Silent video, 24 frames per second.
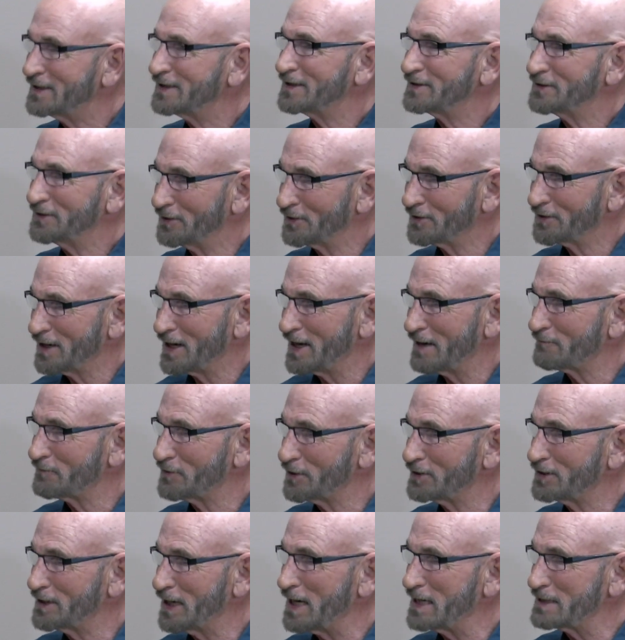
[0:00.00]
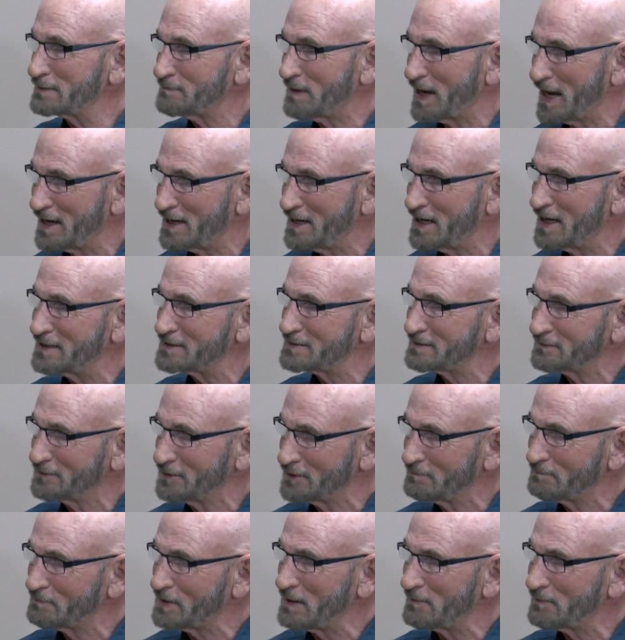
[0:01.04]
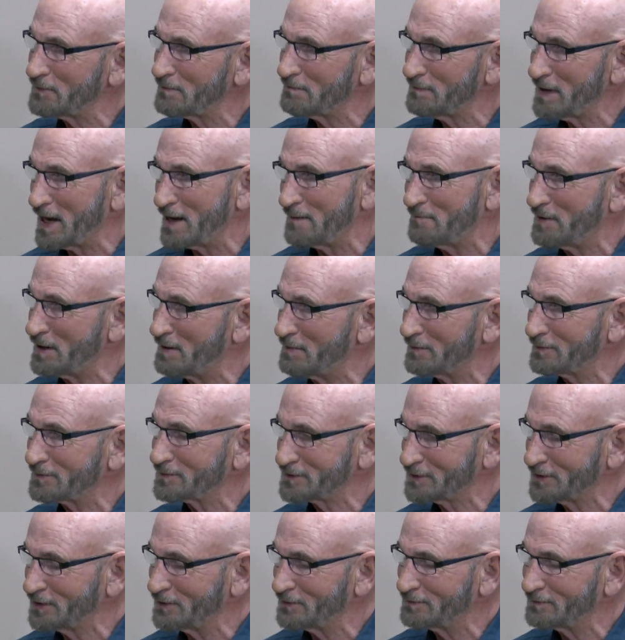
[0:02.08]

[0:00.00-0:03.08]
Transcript: you're going to have good days, bad days, and good people and bad people. So.